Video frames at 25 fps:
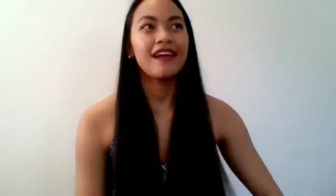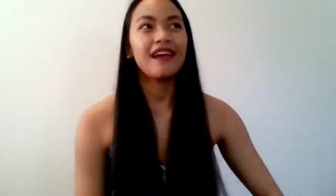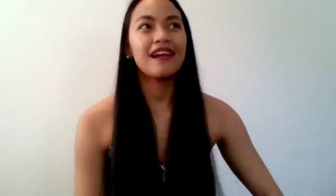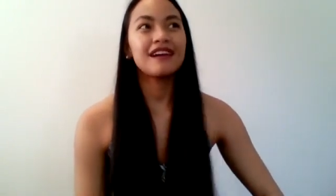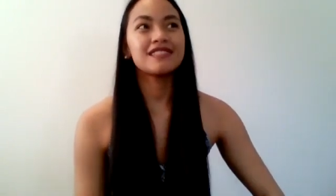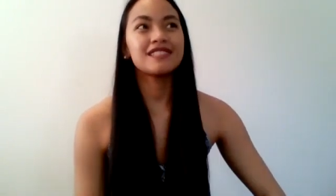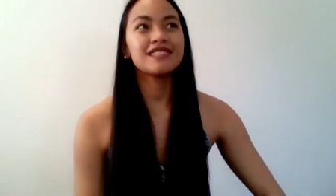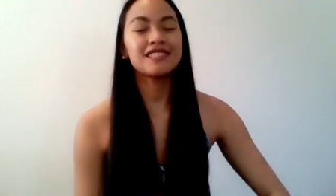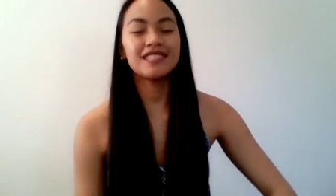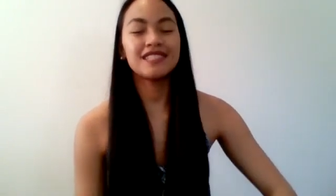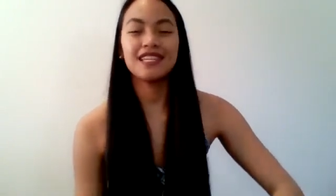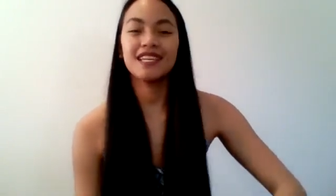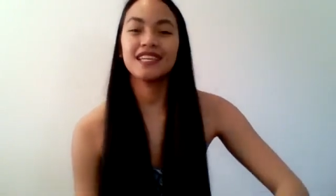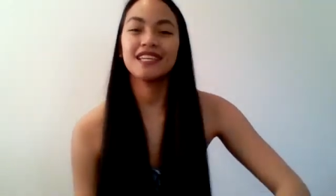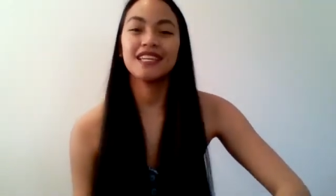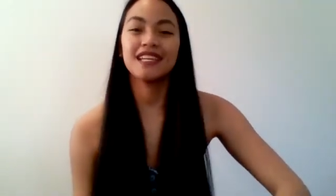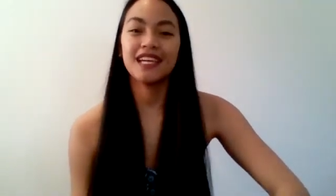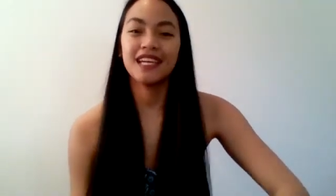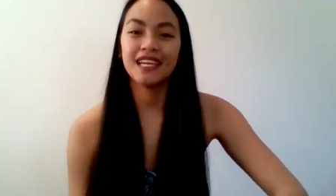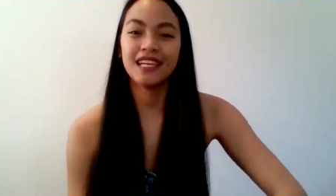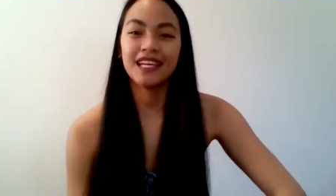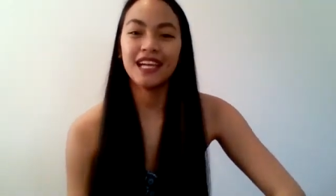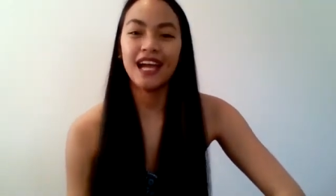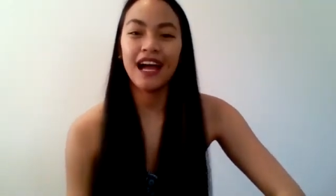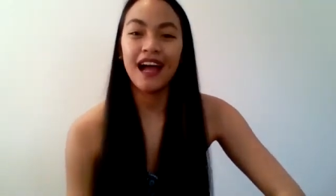
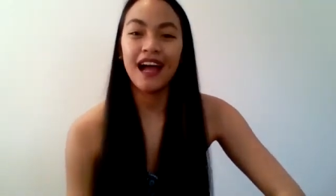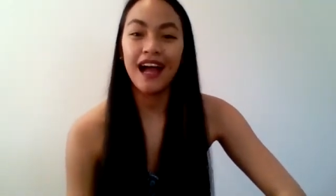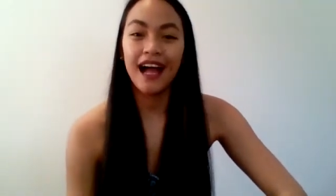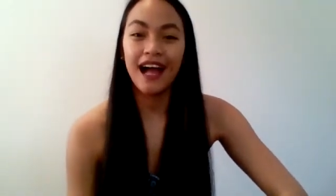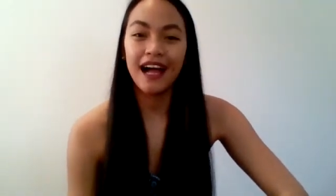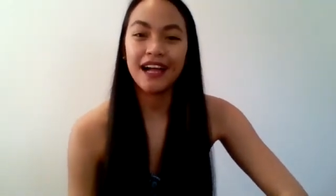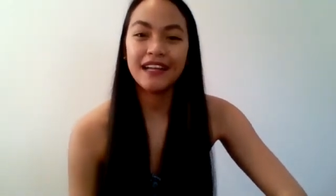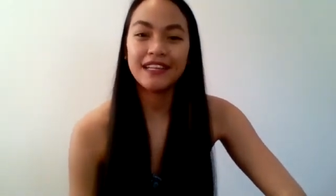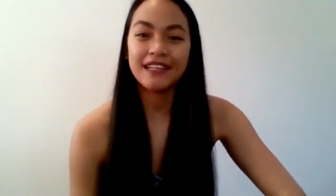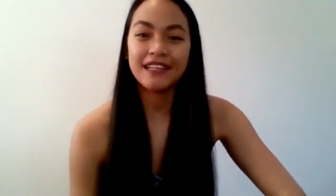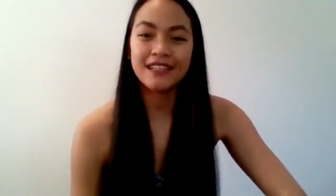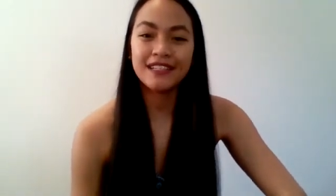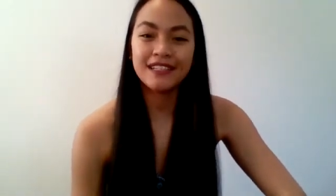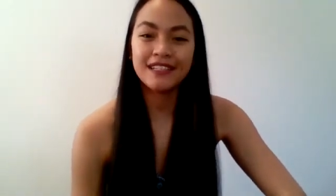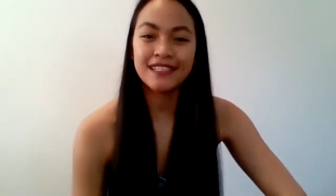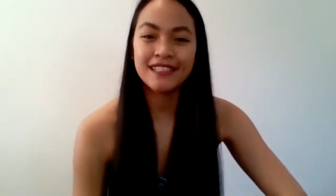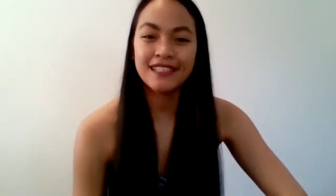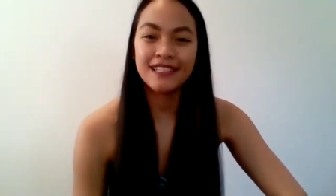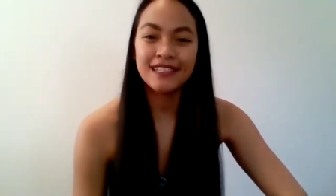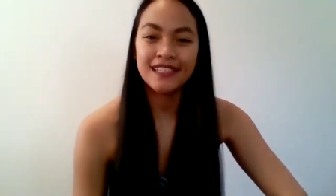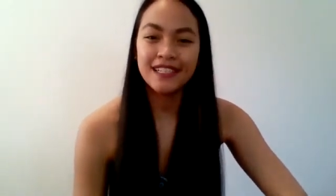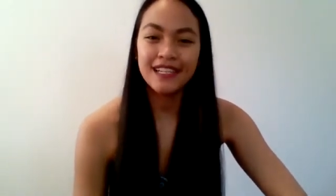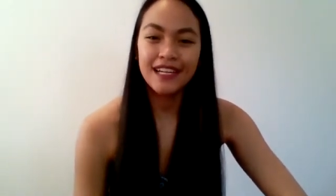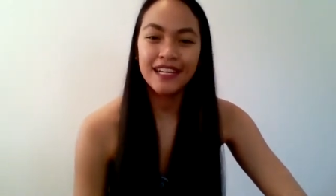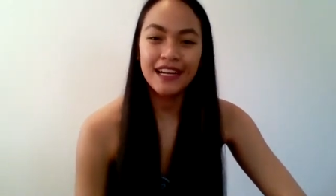singing
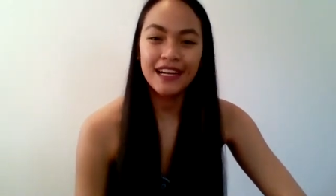higher